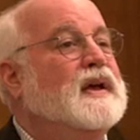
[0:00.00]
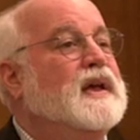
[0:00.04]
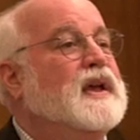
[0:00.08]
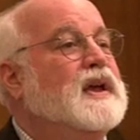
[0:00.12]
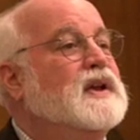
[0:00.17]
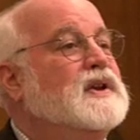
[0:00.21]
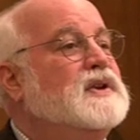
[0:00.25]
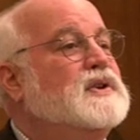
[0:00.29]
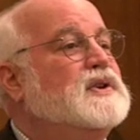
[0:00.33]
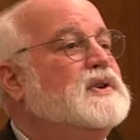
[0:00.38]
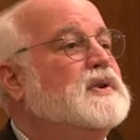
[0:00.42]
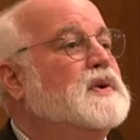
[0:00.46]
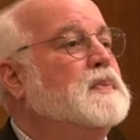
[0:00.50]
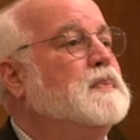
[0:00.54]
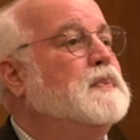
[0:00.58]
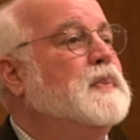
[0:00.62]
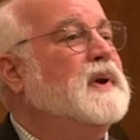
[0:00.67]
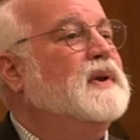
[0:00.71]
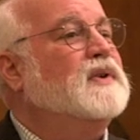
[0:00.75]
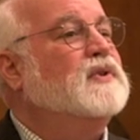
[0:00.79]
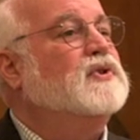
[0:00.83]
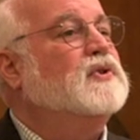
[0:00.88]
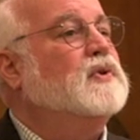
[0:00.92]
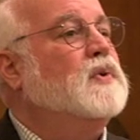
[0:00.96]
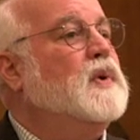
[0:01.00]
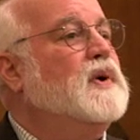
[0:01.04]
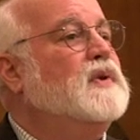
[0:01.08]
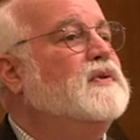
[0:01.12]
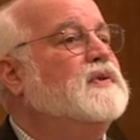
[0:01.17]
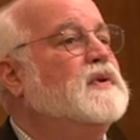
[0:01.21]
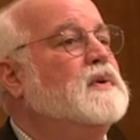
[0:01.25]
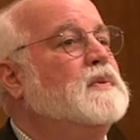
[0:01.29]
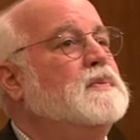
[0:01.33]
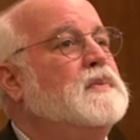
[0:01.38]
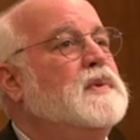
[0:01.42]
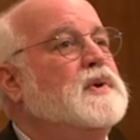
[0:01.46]
kinship,
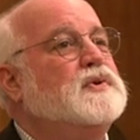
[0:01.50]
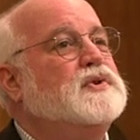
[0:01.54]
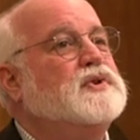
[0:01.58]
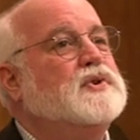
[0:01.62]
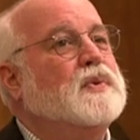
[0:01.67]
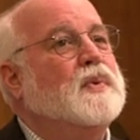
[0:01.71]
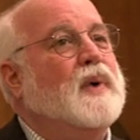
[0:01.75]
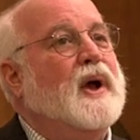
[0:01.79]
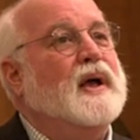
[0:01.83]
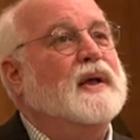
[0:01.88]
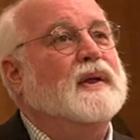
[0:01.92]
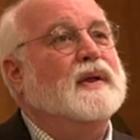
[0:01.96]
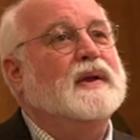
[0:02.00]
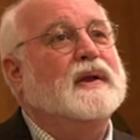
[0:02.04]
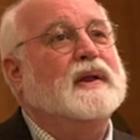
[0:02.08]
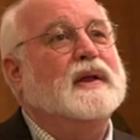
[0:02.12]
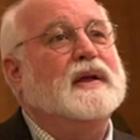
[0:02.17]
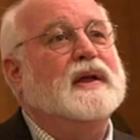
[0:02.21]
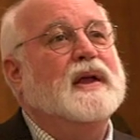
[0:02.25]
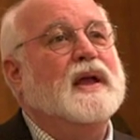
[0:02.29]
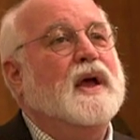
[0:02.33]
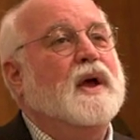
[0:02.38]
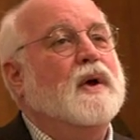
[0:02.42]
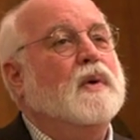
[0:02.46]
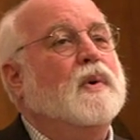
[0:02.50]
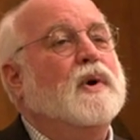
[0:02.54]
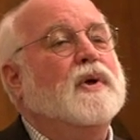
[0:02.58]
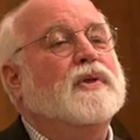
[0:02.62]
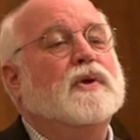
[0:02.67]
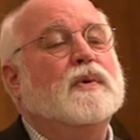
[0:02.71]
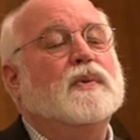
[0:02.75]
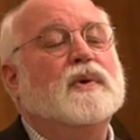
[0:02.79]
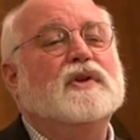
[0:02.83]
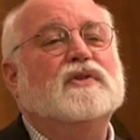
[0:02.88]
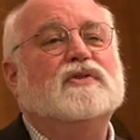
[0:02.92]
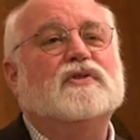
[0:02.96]
exquisite mutuality, where
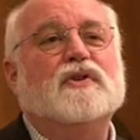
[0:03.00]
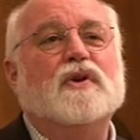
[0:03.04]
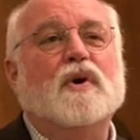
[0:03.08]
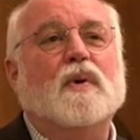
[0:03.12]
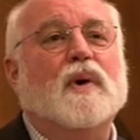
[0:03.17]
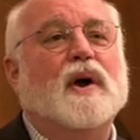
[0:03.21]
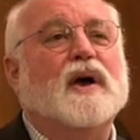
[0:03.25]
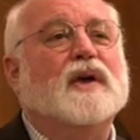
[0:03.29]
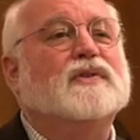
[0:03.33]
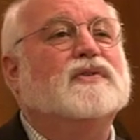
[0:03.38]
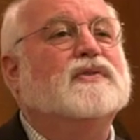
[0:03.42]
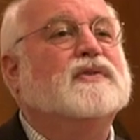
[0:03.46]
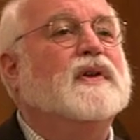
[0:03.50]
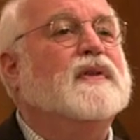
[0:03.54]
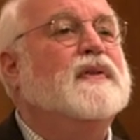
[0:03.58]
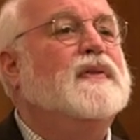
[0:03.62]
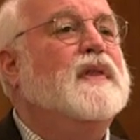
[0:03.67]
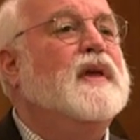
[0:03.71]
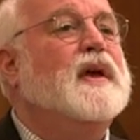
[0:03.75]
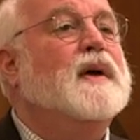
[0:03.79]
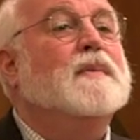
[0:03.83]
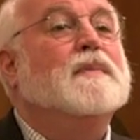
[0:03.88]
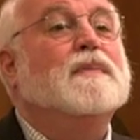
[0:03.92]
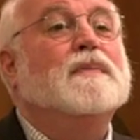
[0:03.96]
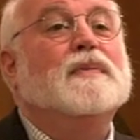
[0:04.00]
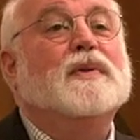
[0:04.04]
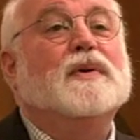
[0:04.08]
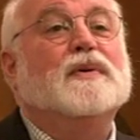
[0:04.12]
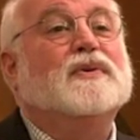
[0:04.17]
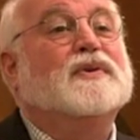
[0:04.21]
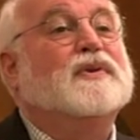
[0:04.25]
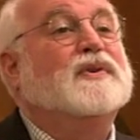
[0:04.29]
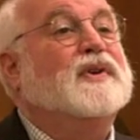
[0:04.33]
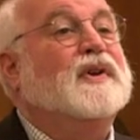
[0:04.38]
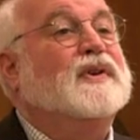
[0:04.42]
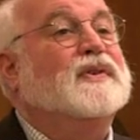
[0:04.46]
there is no us and them,
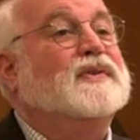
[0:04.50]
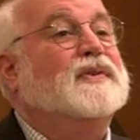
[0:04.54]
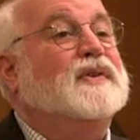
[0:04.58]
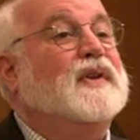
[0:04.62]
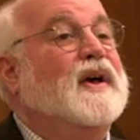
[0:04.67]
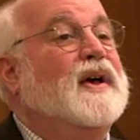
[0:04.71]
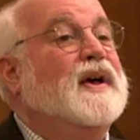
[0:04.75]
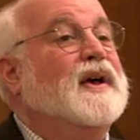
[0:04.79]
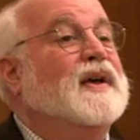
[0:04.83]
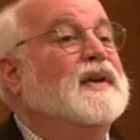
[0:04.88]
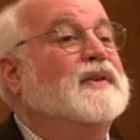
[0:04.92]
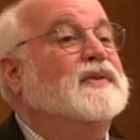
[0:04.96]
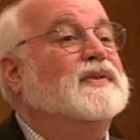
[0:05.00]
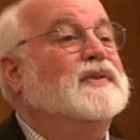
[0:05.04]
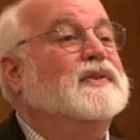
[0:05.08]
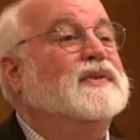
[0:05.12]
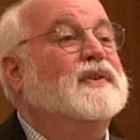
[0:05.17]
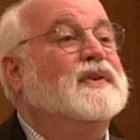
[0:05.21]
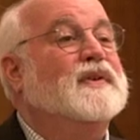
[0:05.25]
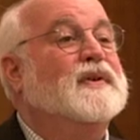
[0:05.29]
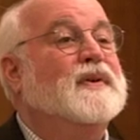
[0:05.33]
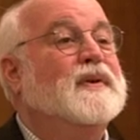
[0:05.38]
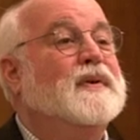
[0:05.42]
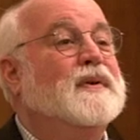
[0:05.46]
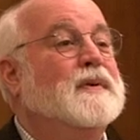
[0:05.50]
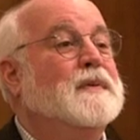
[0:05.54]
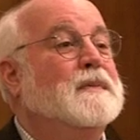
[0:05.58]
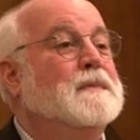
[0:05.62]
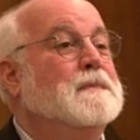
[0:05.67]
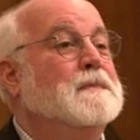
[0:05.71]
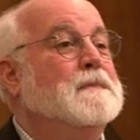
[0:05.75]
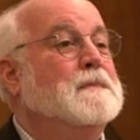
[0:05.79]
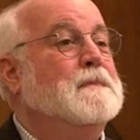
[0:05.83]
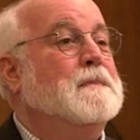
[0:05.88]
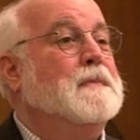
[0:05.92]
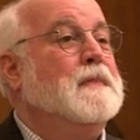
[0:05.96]
there's just us.
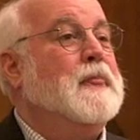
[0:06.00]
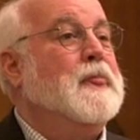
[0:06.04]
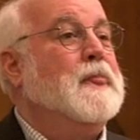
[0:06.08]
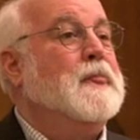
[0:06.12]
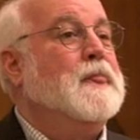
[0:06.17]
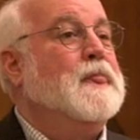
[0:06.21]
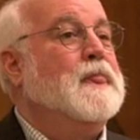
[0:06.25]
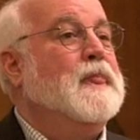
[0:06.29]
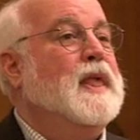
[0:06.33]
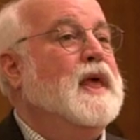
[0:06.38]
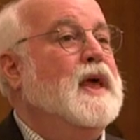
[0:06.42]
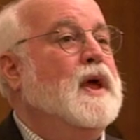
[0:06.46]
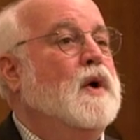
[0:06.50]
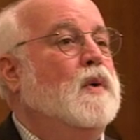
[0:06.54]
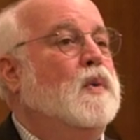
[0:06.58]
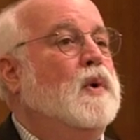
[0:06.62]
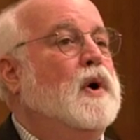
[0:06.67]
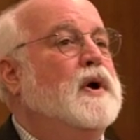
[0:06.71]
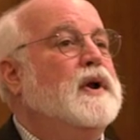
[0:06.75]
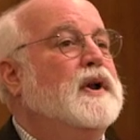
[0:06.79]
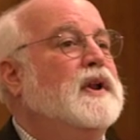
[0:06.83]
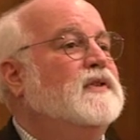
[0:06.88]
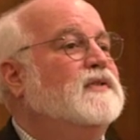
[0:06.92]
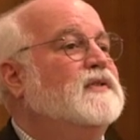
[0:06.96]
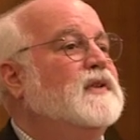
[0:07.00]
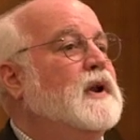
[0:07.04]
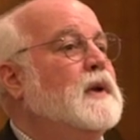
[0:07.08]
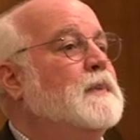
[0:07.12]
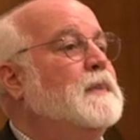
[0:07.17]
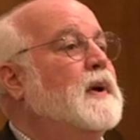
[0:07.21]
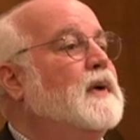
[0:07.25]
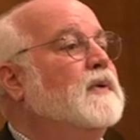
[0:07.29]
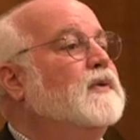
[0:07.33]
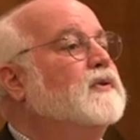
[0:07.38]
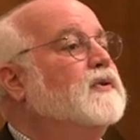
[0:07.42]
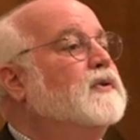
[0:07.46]
Where it isn't
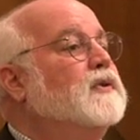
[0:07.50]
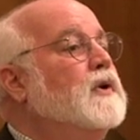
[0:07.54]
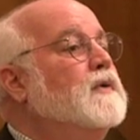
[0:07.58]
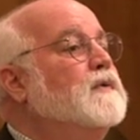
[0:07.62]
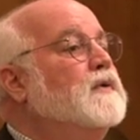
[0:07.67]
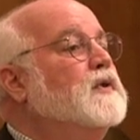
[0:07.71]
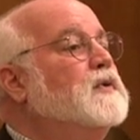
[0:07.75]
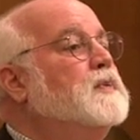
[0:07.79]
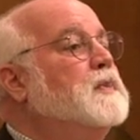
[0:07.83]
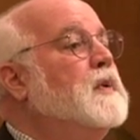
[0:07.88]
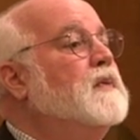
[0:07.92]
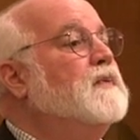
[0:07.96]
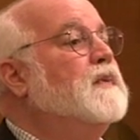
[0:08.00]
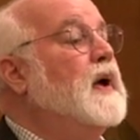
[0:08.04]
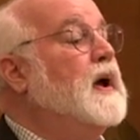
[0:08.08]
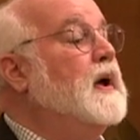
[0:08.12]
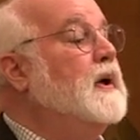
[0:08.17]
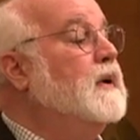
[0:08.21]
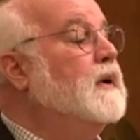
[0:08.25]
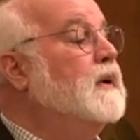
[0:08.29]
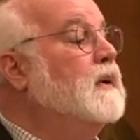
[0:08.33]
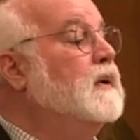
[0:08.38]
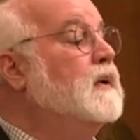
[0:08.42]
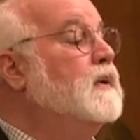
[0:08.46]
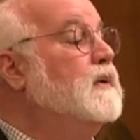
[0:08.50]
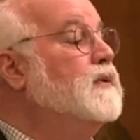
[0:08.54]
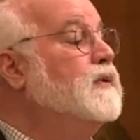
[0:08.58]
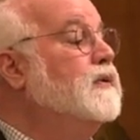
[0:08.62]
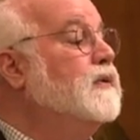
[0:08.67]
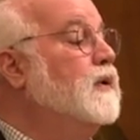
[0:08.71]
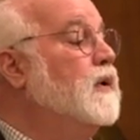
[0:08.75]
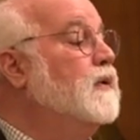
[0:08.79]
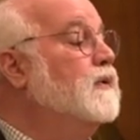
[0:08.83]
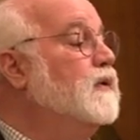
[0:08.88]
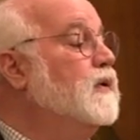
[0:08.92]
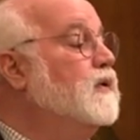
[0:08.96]
about service provider,
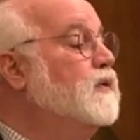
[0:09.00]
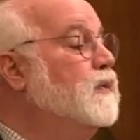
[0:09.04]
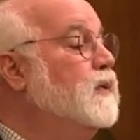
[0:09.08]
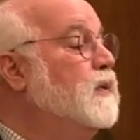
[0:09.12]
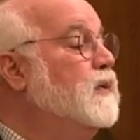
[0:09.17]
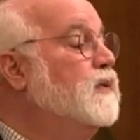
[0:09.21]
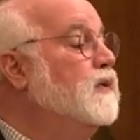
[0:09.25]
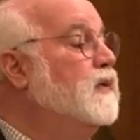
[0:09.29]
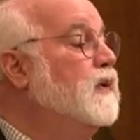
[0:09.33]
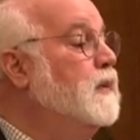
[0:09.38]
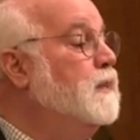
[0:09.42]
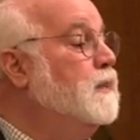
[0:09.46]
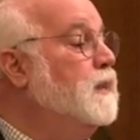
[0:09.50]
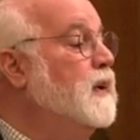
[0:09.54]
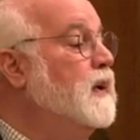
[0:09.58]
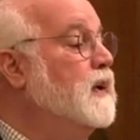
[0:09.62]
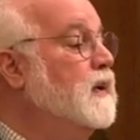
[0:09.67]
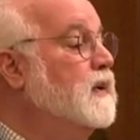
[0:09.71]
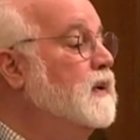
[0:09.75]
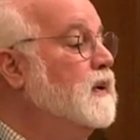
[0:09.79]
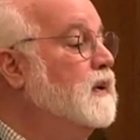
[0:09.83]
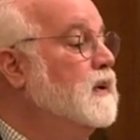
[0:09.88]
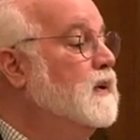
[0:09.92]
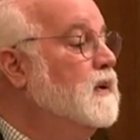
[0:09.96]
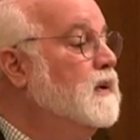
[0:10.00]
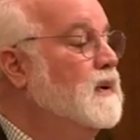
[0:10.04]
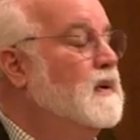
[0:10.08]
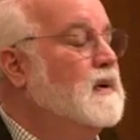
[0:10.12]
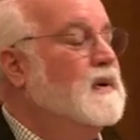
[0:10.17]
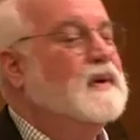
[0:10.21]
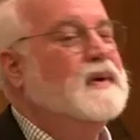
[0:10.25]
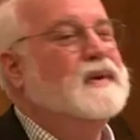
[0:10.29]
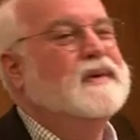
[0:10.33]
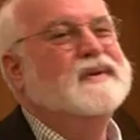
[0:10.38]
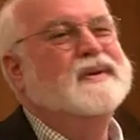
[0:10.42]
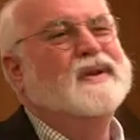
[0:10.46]
service recipient.
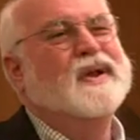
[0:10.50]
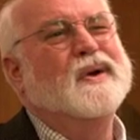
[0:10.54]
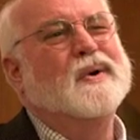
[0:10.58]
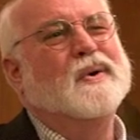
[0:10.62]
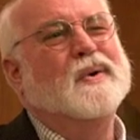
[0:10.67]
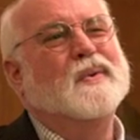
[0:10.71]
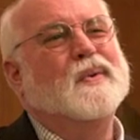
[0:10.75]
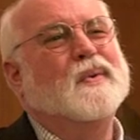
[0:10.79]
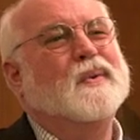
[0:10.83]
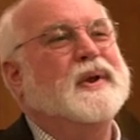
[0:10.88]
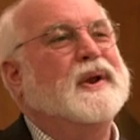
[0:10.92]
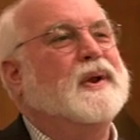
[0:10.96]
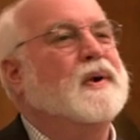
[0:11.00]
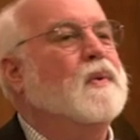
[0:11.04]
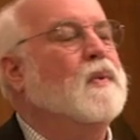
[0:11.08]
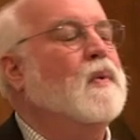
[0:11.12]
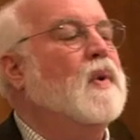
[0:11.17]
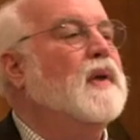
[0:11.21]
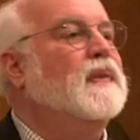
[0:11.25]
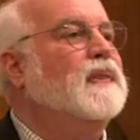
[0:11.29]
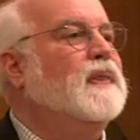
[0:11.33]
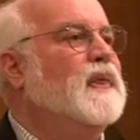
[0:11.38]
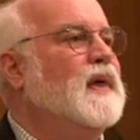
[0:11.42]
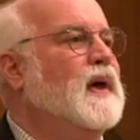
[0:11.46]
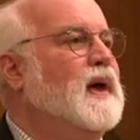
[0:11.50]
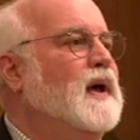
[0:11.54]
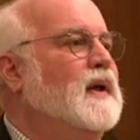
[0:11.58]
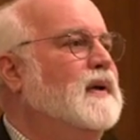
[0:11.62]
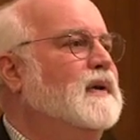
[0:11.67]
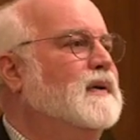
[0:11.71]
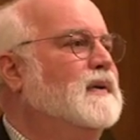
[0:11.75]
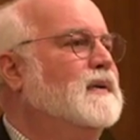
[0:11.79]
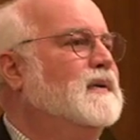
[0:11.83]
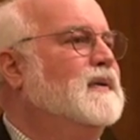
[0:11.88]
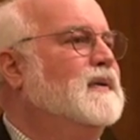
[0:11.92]
No, we don't want that,